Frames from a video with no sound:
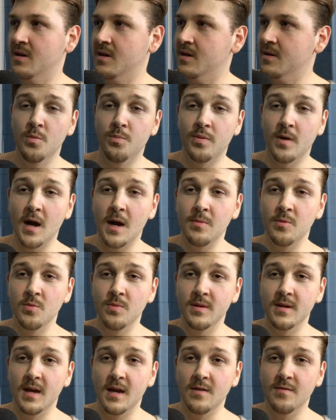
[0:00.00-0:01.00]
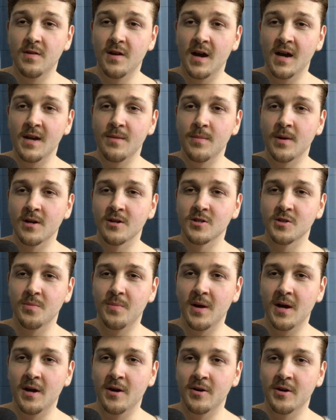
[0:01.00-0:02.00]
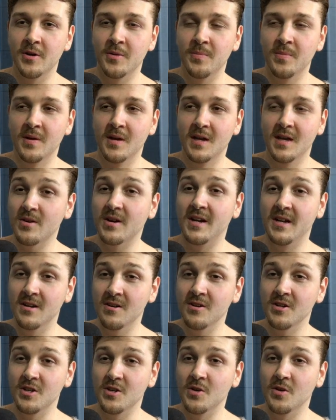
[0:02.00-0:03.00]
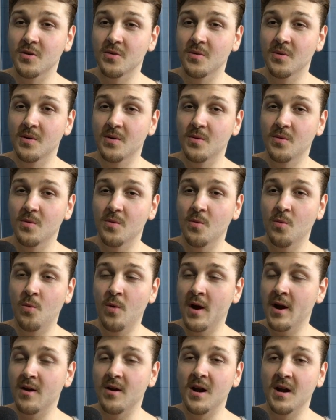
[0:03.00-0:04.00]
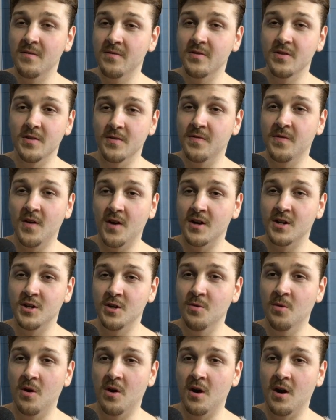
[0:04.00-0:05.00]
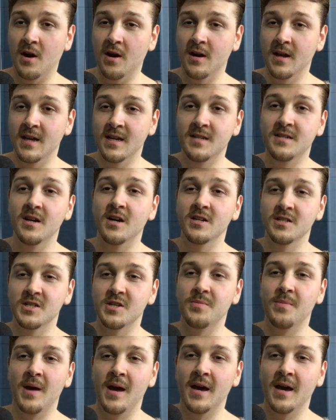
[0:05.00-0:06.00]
You probably have nightmares about him. He'll kill you wherever the f you are. It doesn't